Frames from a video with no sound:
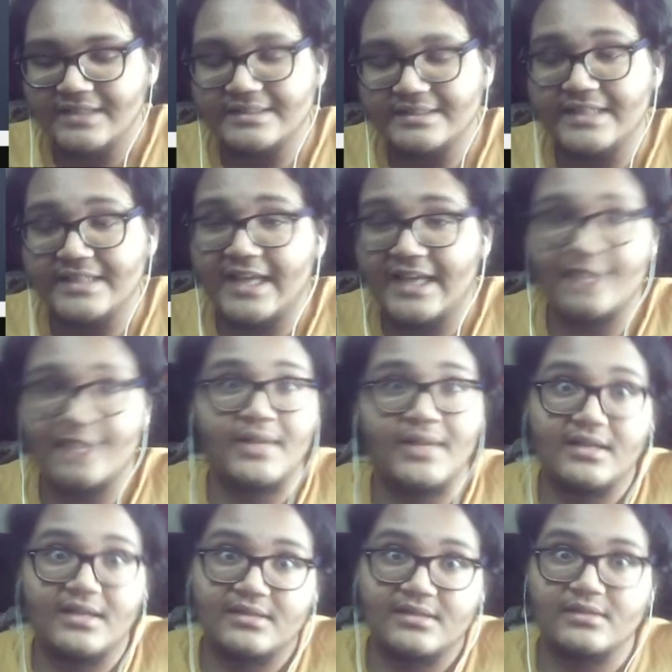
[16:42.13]

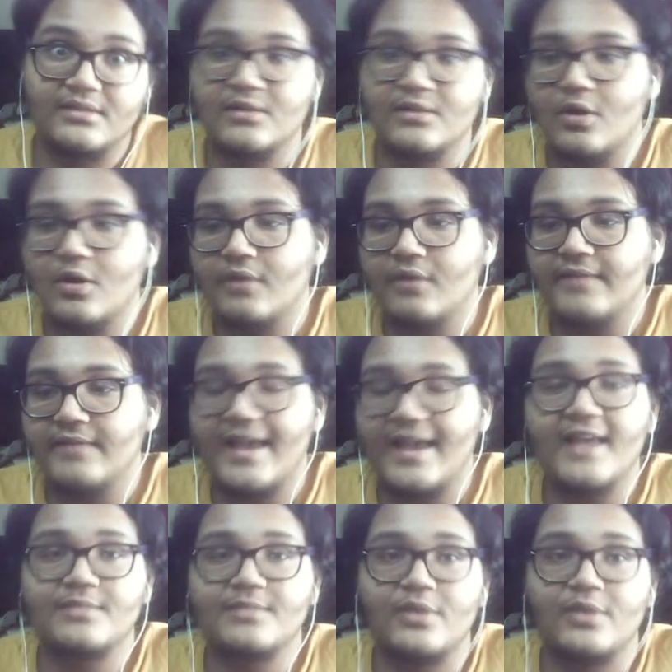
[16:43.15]
database of
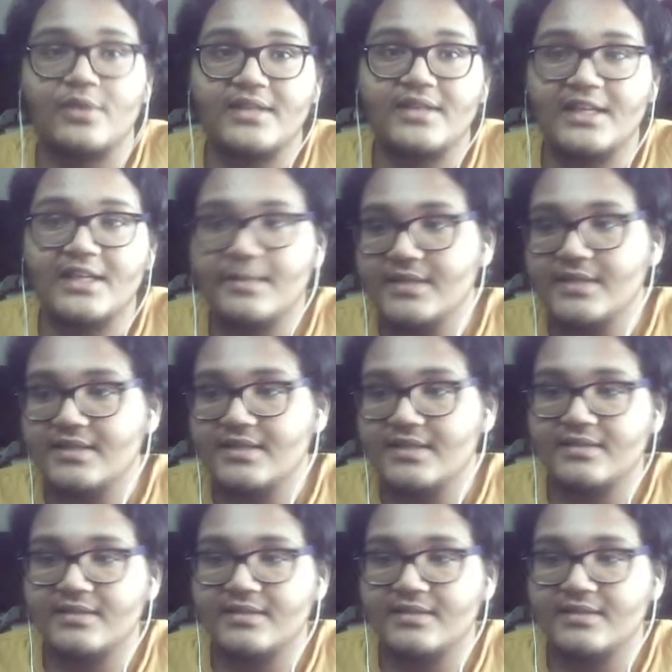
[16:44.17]
exploit database,